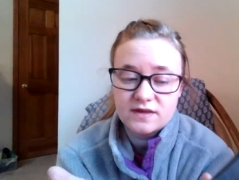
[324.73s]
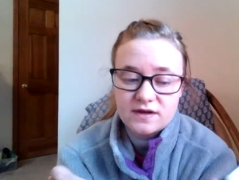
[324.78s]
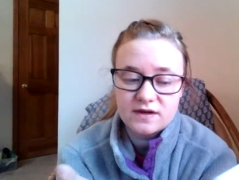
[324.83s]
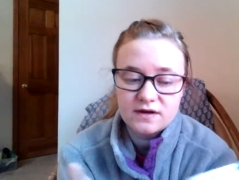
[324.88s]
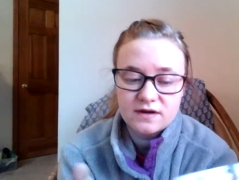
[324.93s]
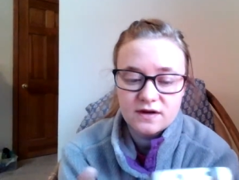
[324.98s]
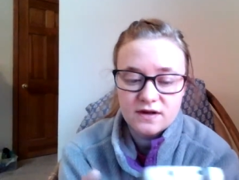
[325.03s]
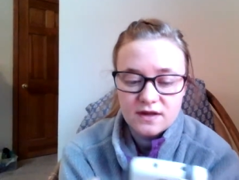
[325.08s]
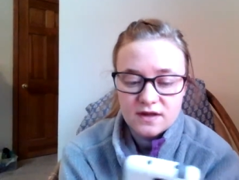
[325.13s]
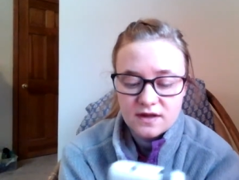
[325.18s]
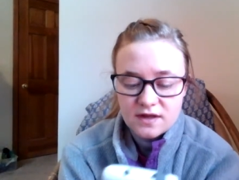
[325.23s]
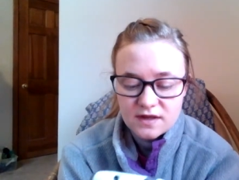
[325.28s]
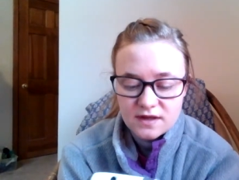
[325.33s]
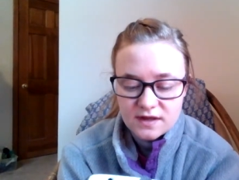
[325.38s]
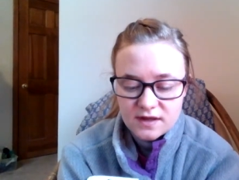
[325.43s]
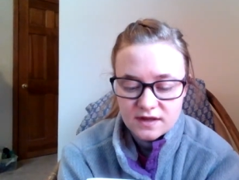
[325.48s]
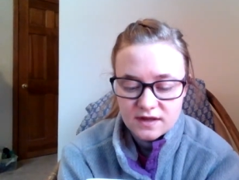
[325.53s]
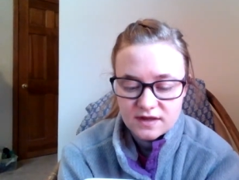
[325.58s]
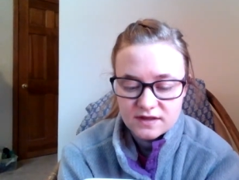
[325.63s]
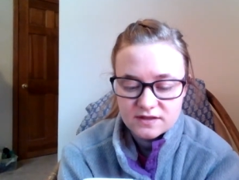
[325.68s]
there.
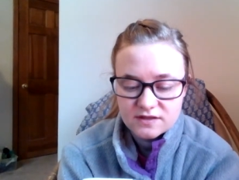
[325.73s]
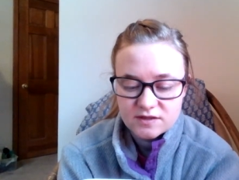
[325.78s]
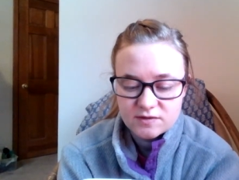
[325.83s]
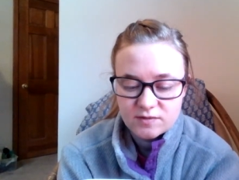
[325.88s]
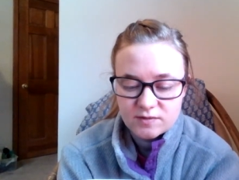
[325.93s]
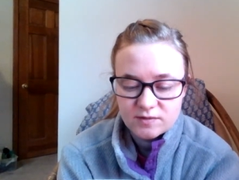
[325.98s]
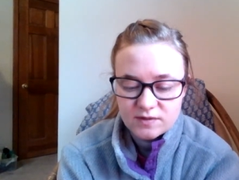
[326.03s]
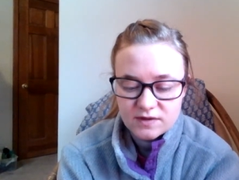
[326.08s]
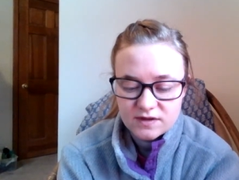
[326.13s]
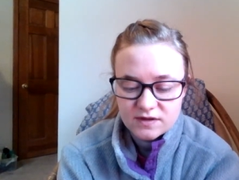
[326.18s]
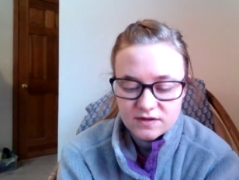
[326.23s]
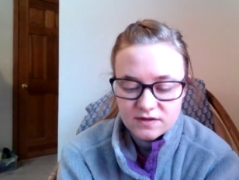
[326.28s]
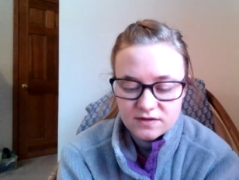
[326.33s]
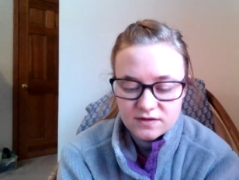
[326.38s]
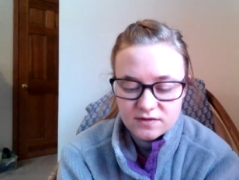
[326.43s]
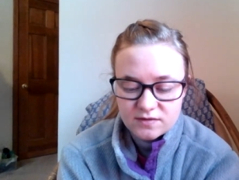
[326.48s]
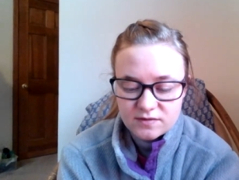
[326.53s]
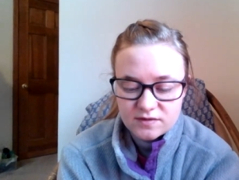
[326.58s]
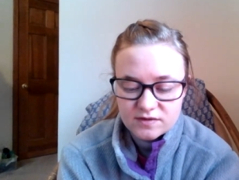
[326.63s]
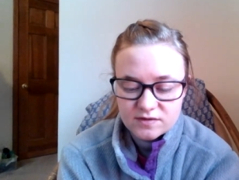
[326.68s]
And so what we're going to
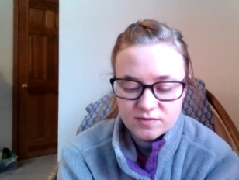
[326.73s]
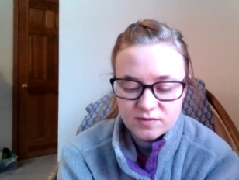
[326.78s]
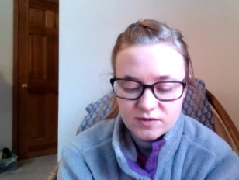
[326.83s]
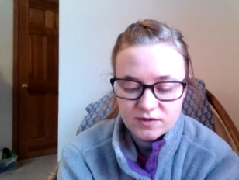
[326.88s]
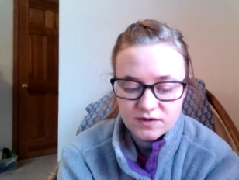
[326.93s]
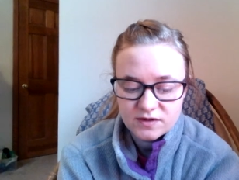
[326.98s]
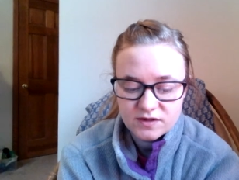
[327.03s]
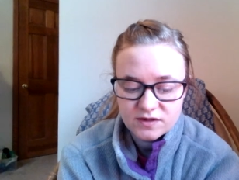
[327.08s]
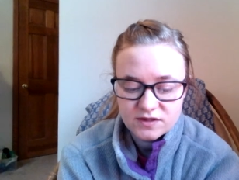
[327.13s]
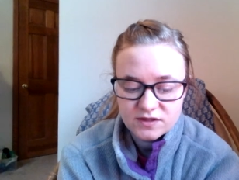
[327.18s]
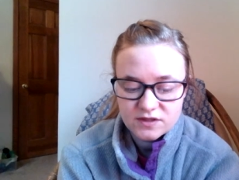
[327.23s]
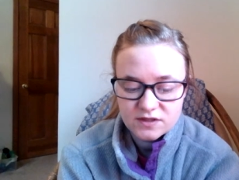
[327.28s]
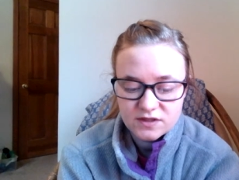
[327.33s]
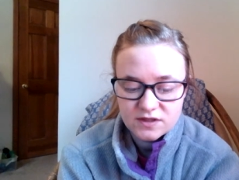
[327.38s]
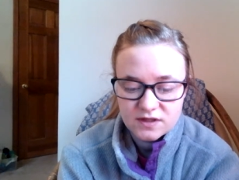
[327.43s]
do is push,